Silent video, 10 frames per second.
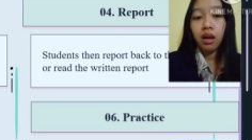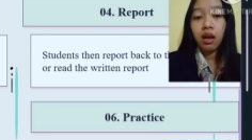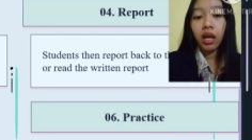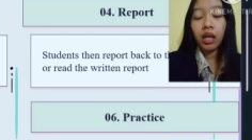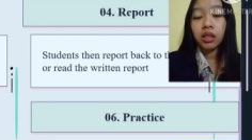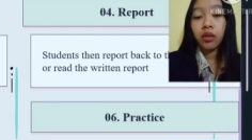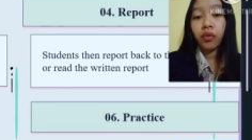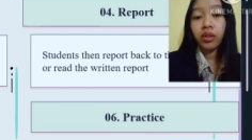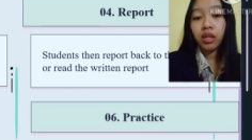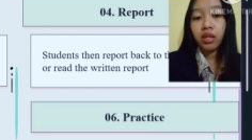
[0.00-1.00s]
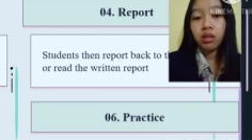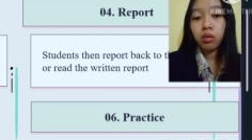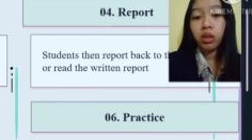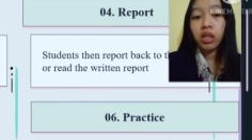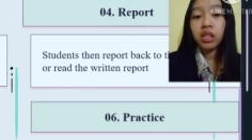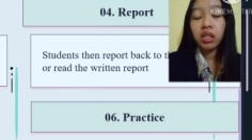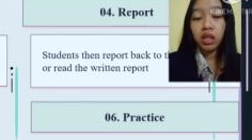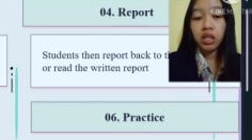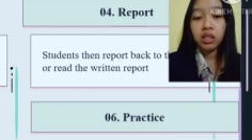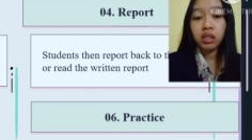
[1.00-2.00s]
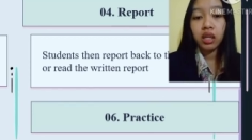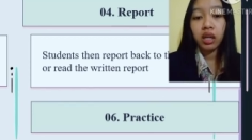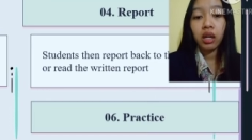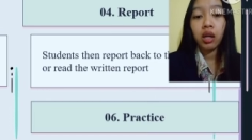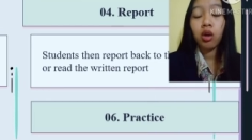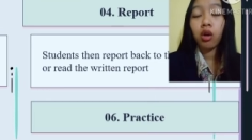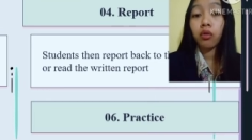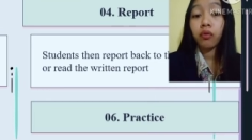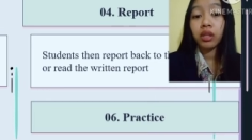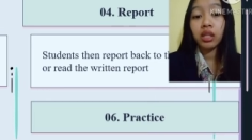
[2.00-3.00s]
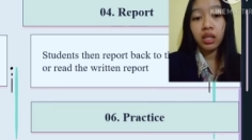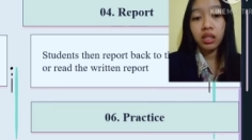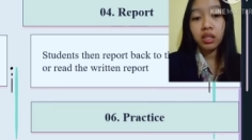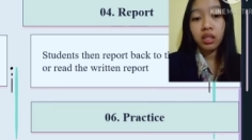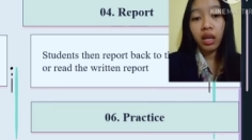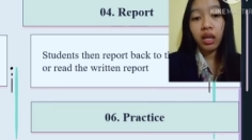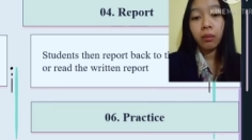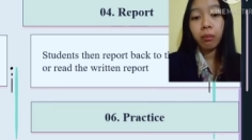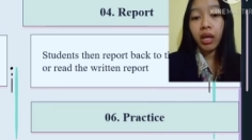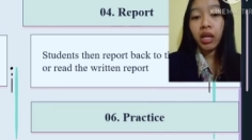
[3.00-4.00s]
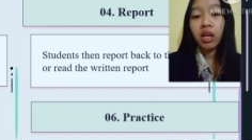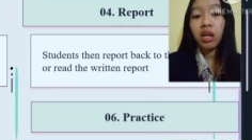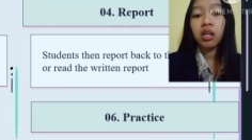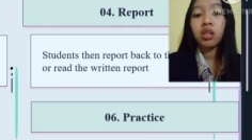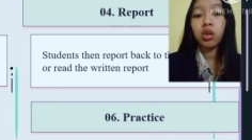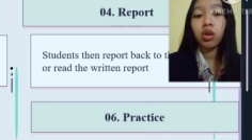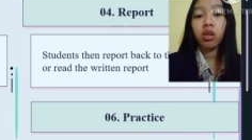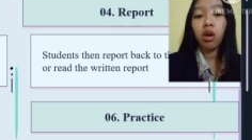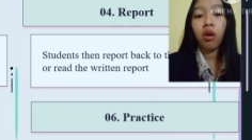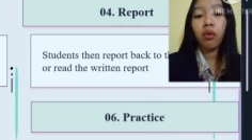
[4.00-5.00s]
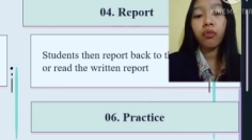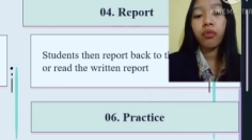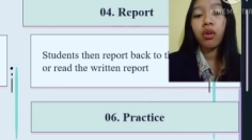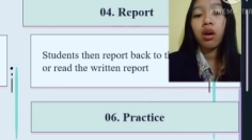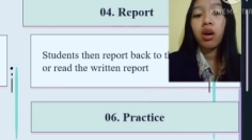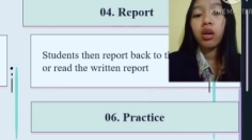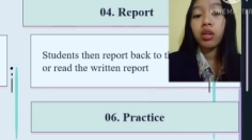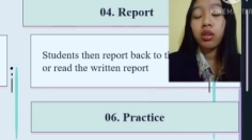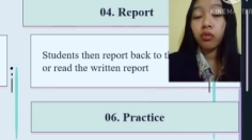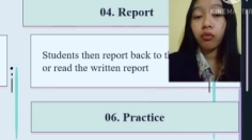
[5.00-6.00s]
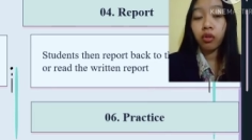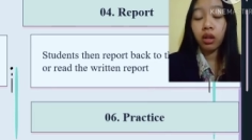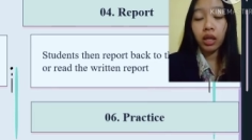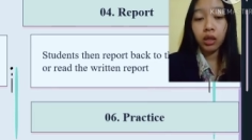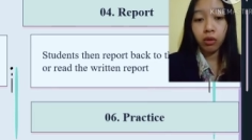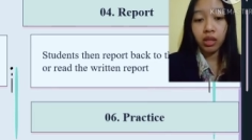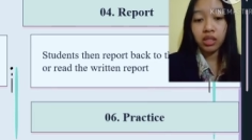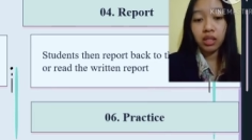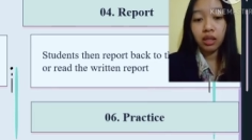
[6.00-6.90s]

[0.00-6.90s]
activities to increase their confidence, and make a note of useful language.